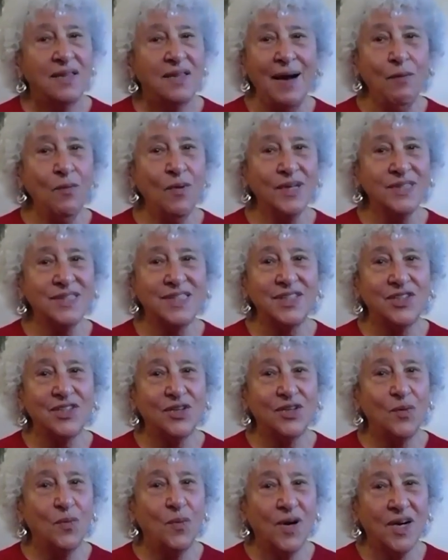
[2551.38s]
That wasn't
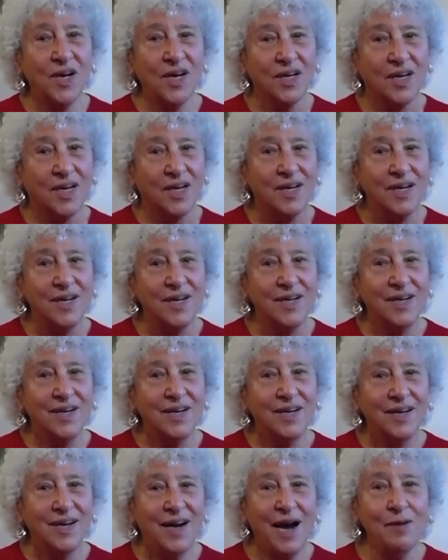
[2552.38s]
going to work.
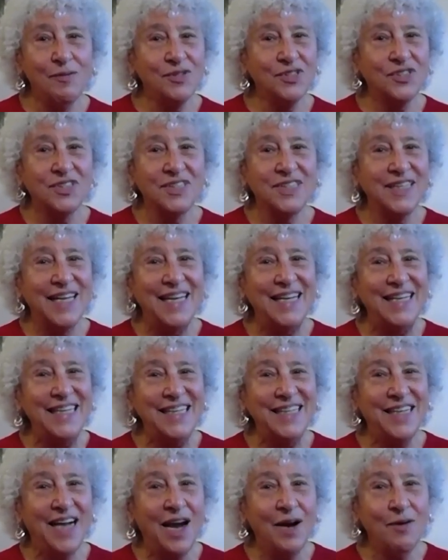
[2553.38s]
I was going
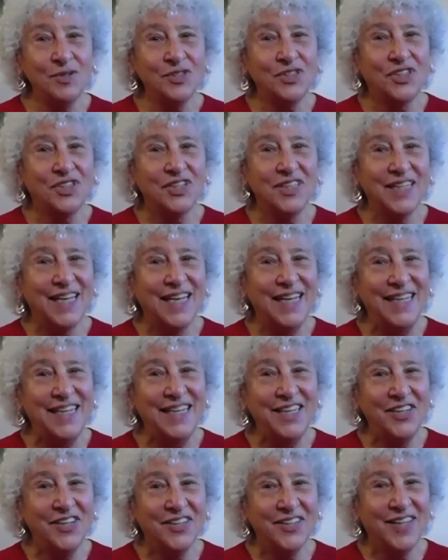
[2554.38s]
to get
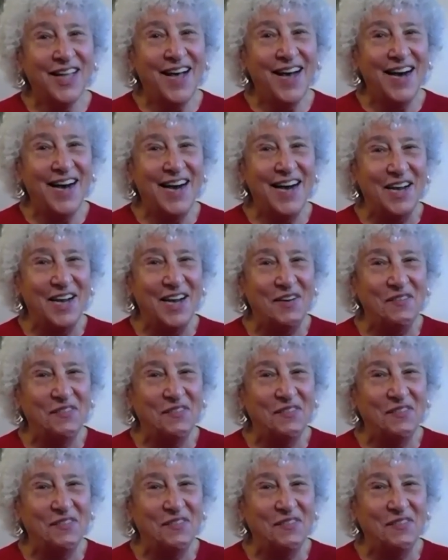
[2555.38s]
eaten alive.